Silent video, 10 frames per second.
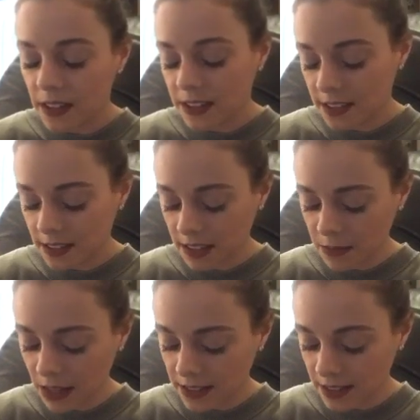It doesn't really
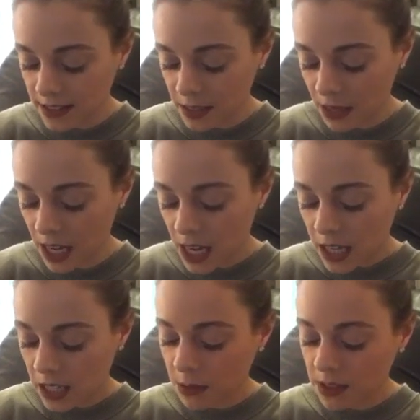make sense to me.
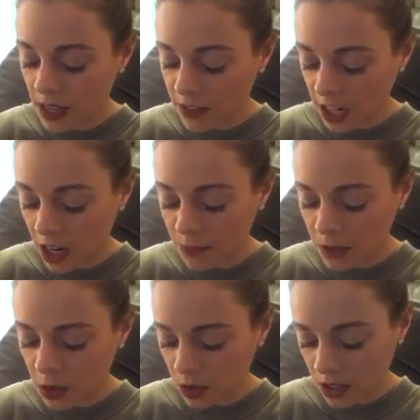Number 7, up
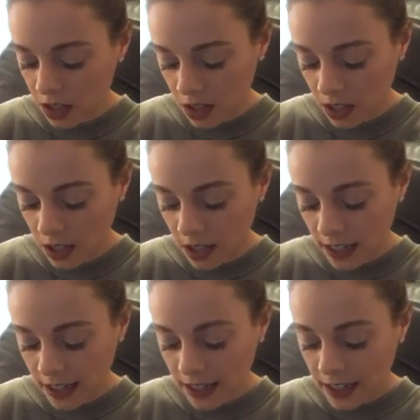north.
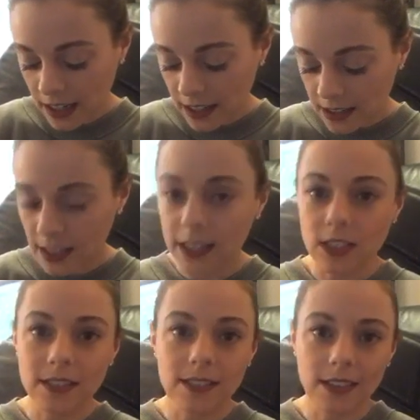It's like
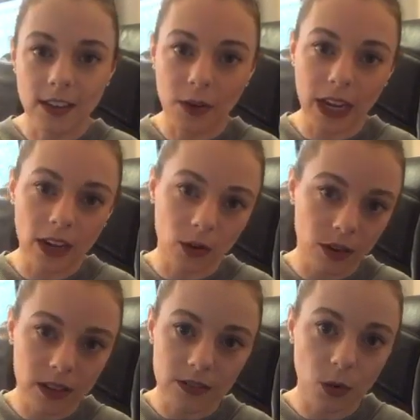just going
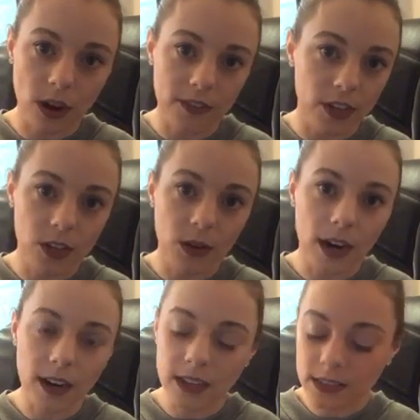north of wherever you
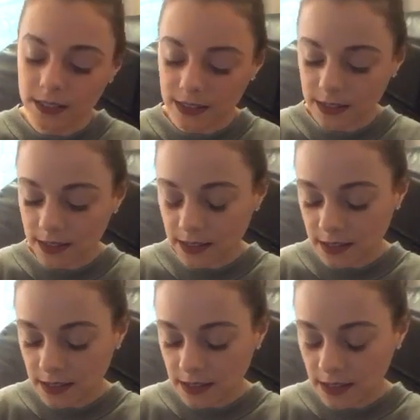are.
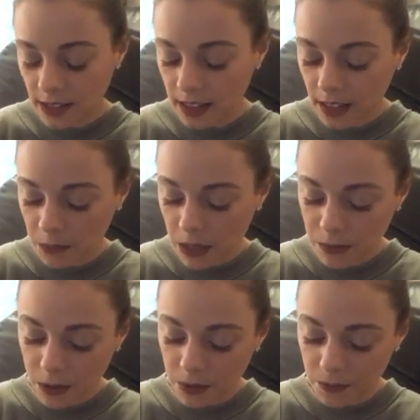I think
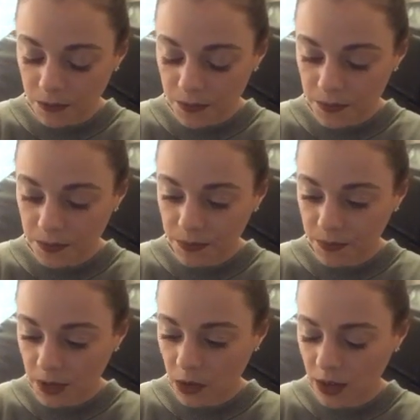people
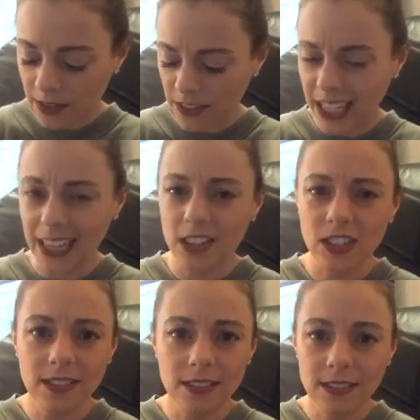go on
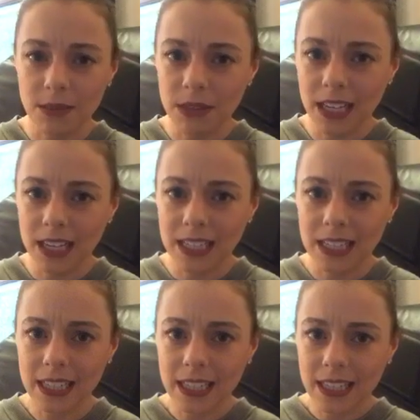vacations or something,
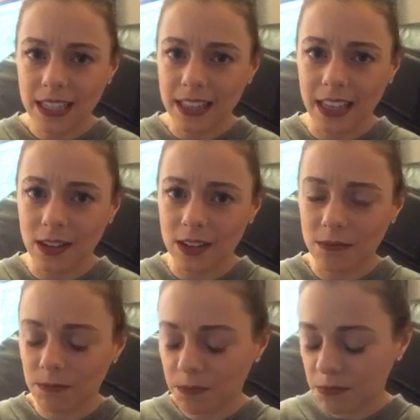and they go
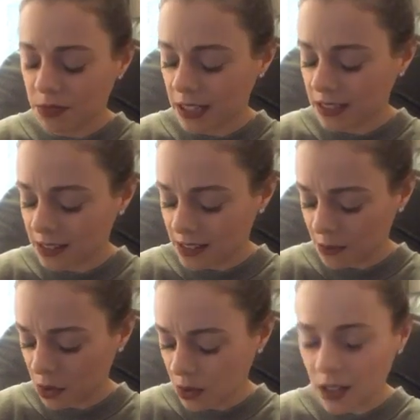to places
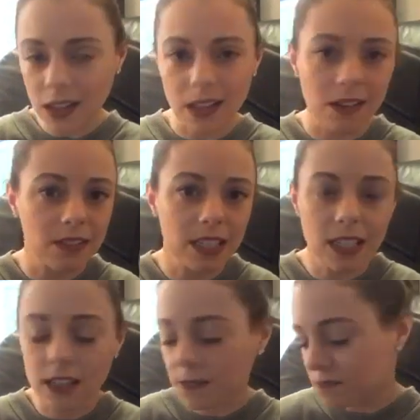up north. I don't really
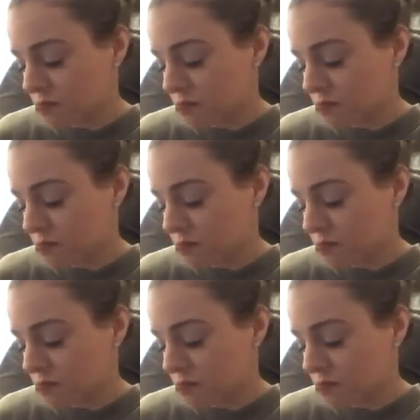know.